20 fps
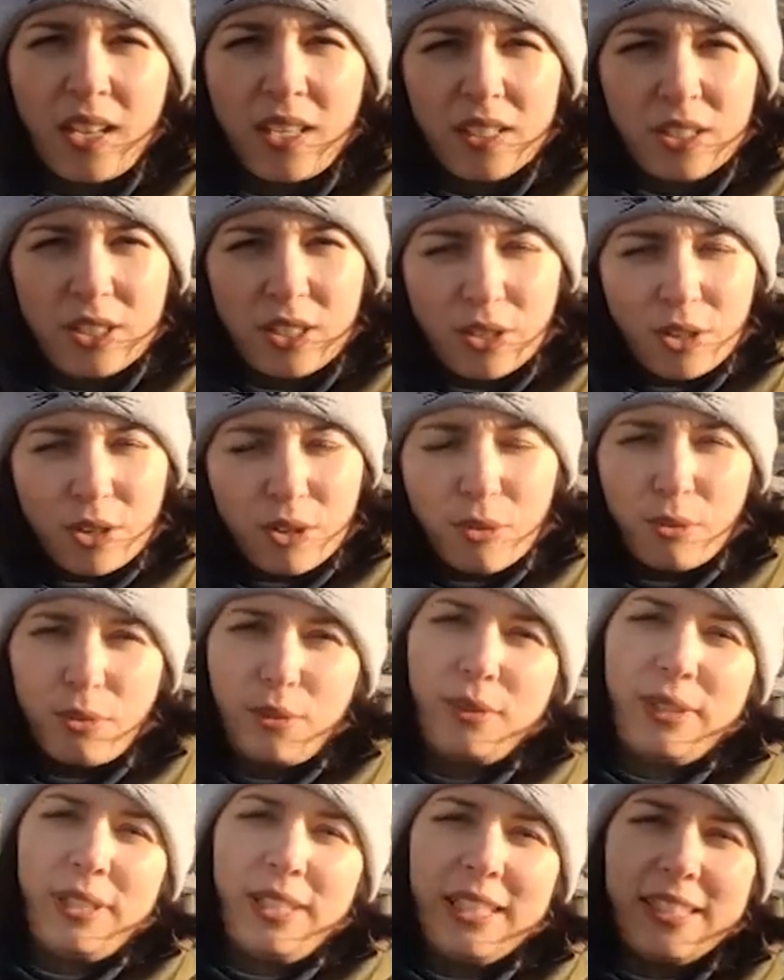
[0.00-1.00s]

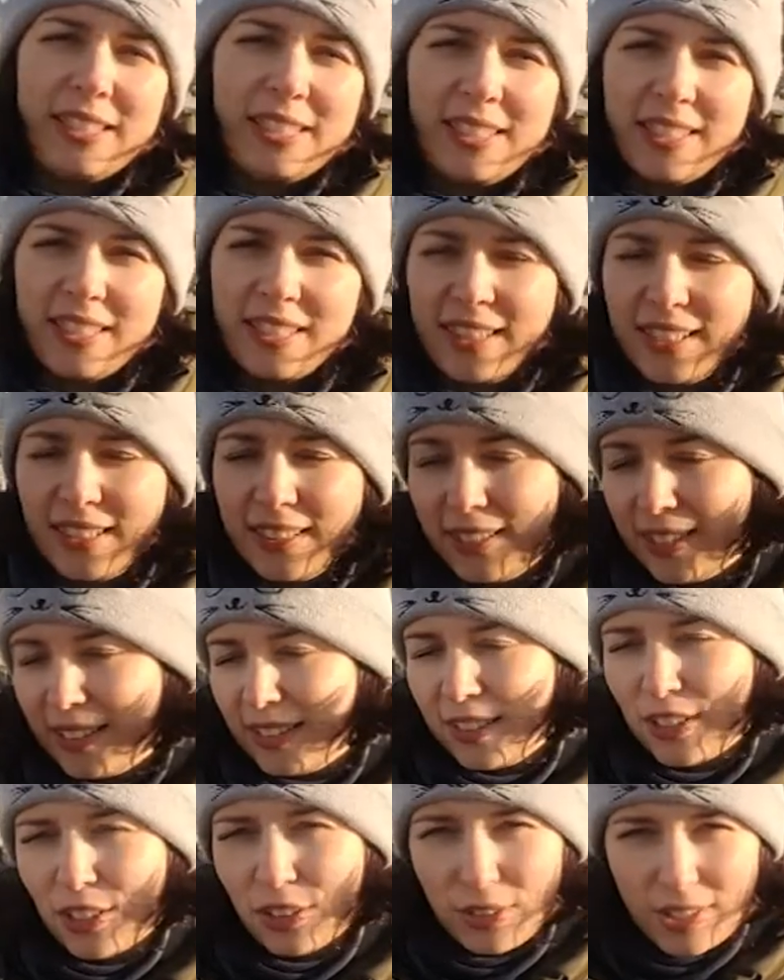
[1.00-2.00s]
so it is
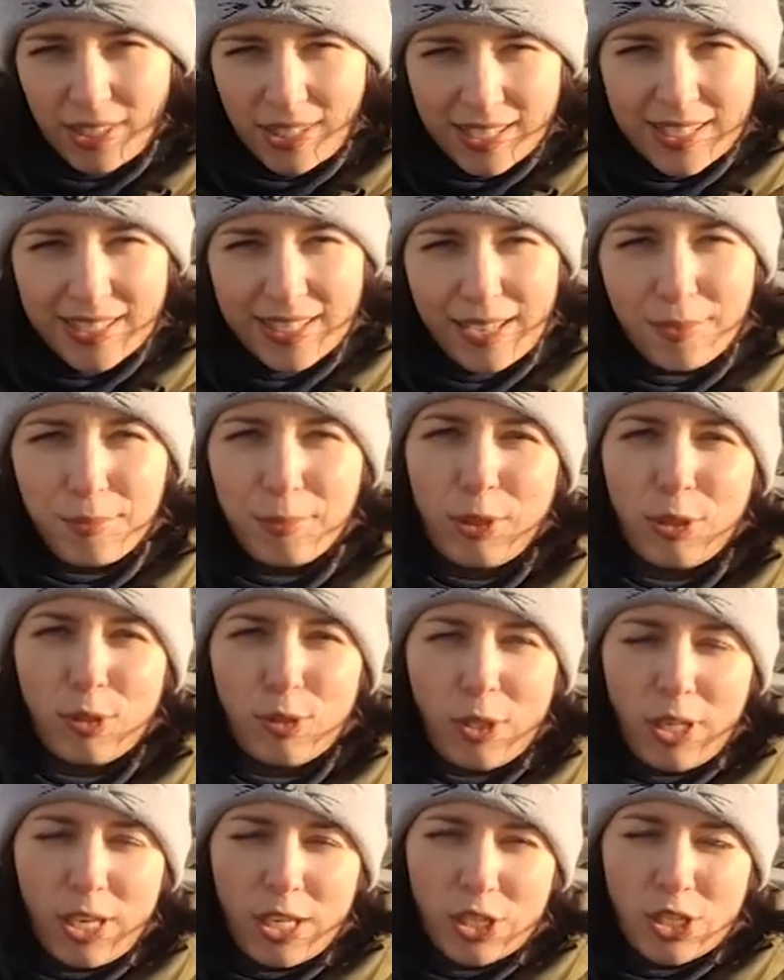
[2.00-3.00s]
not the same
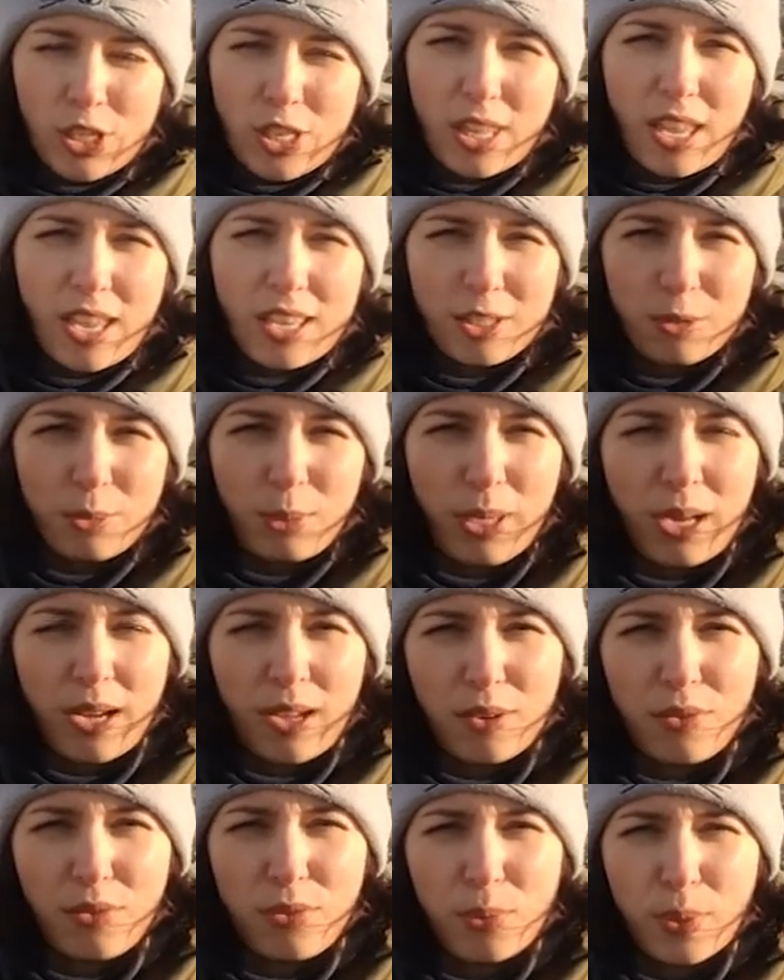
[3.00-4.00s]
situation as we
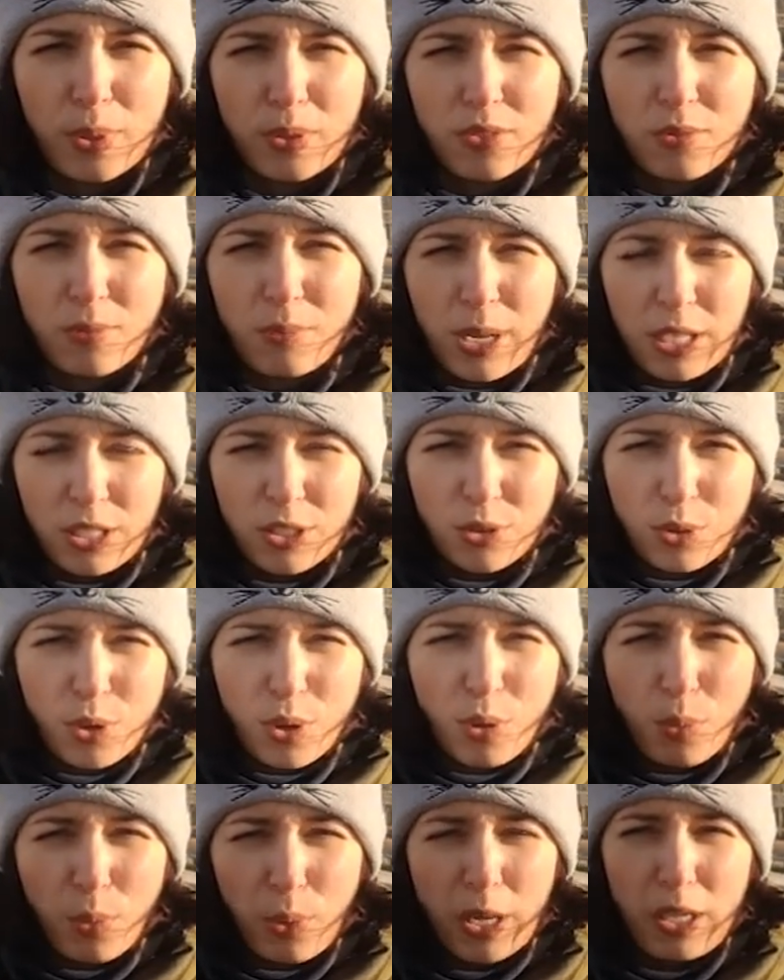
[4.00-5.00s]
have with
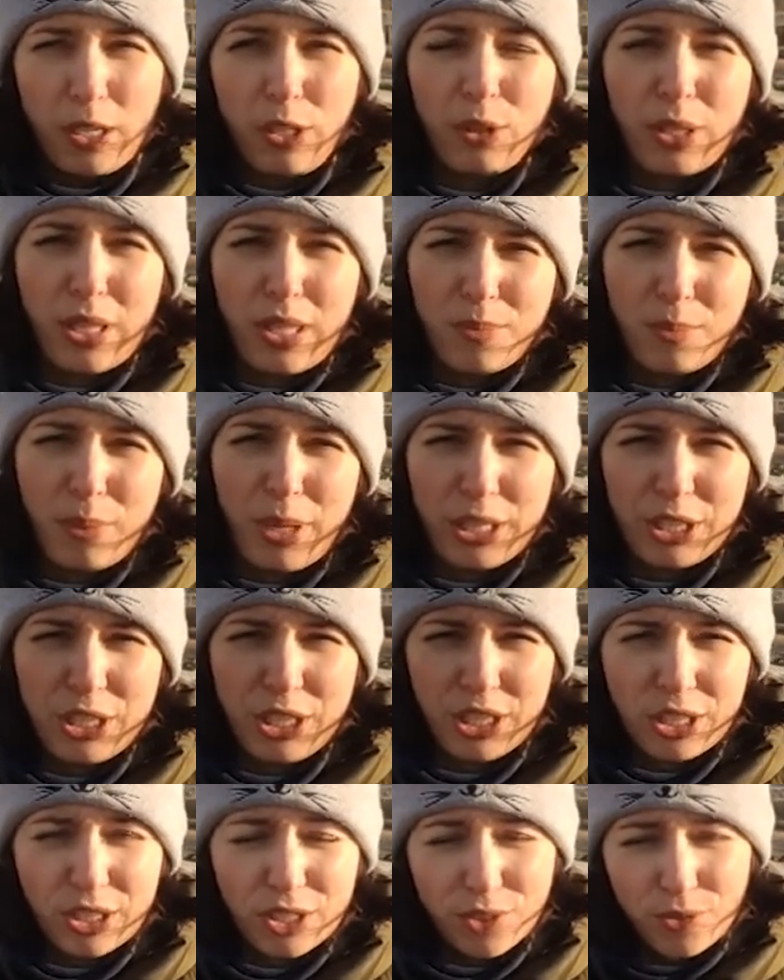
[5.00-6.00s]
metro, where you can buy
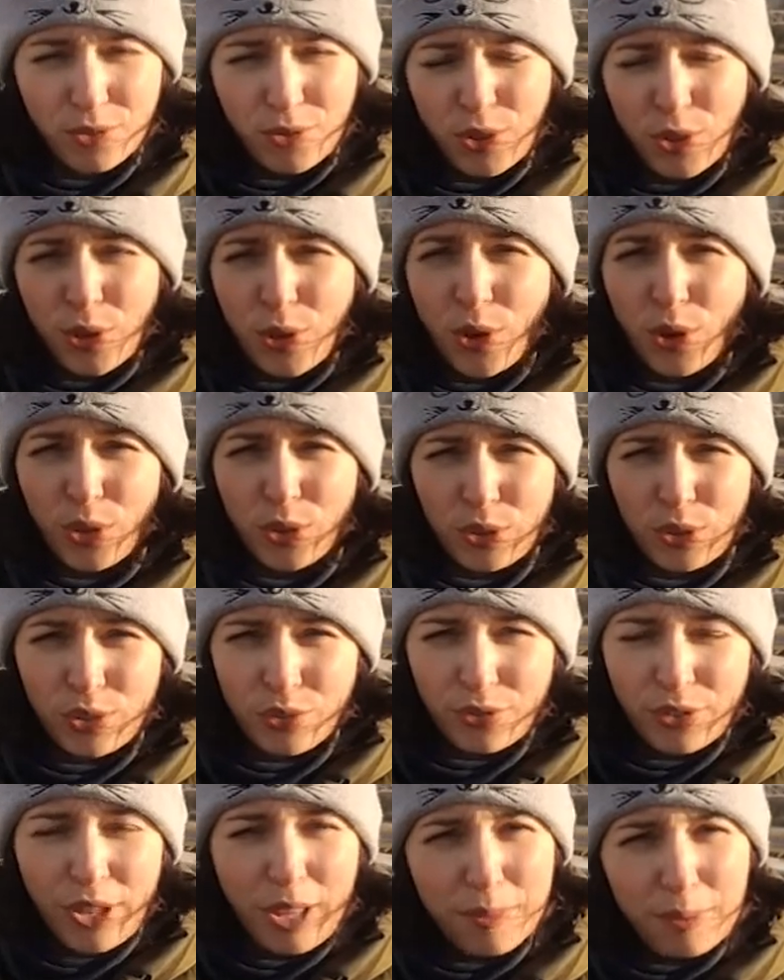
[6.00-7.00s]
tickets for all
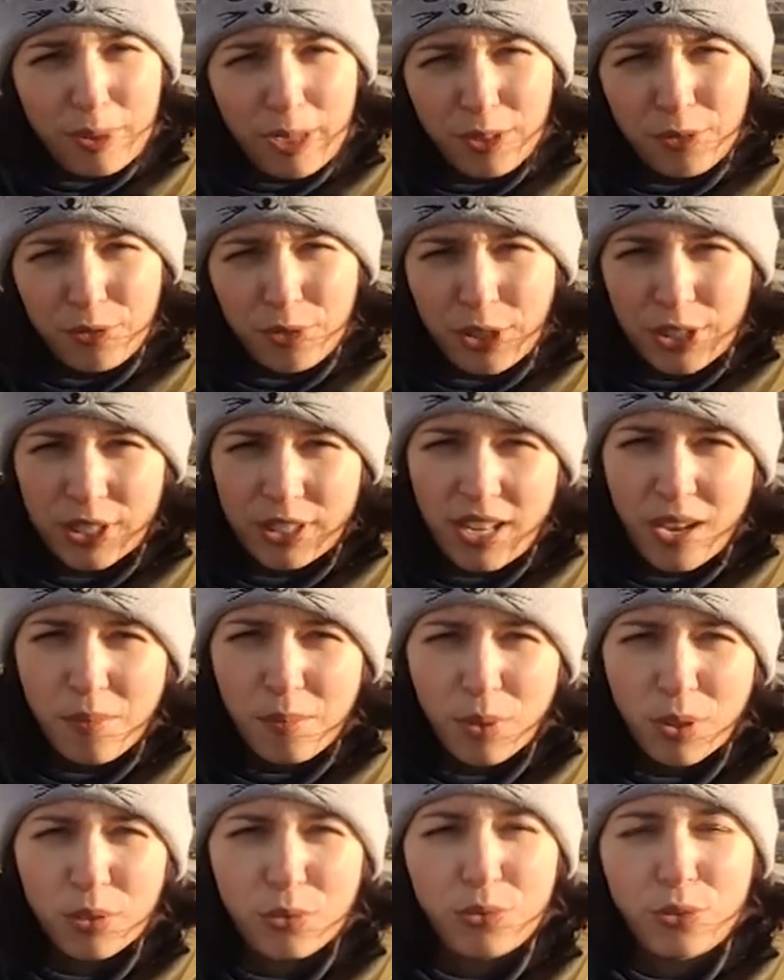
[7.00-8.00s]
family, for
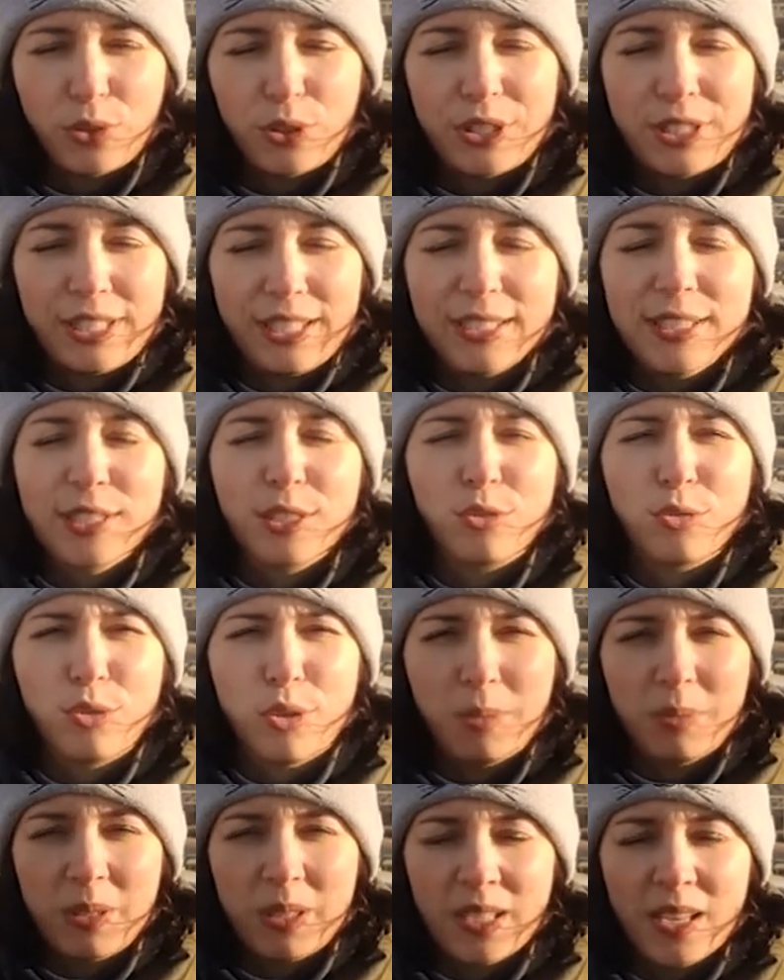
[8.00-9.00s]
example, for 6
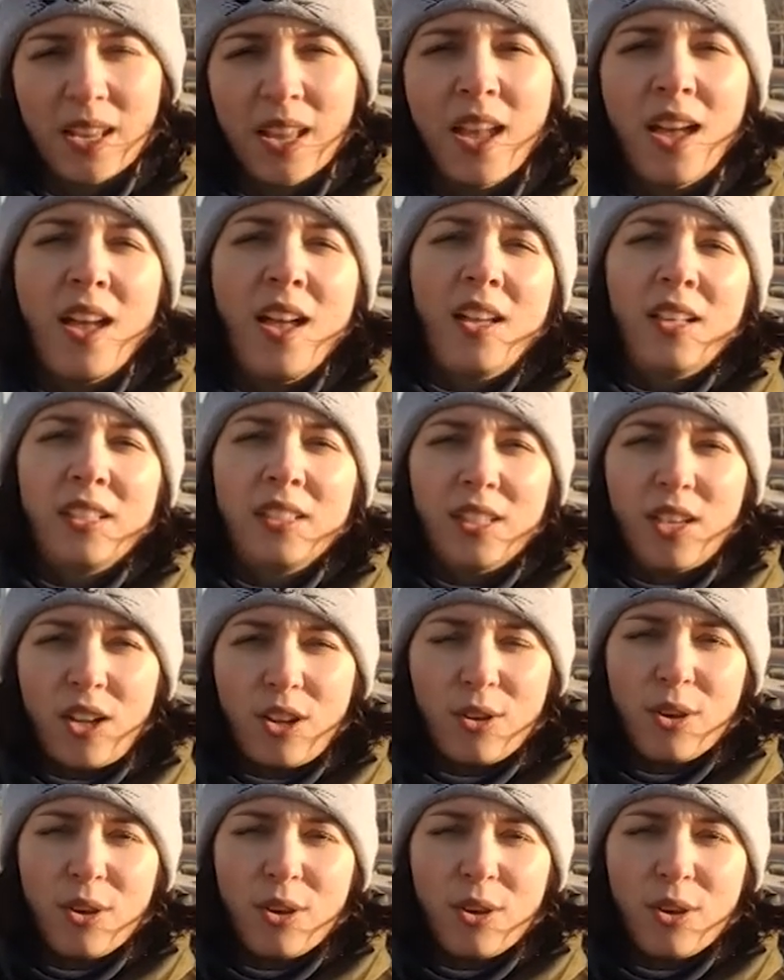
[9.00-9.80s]
trips. No.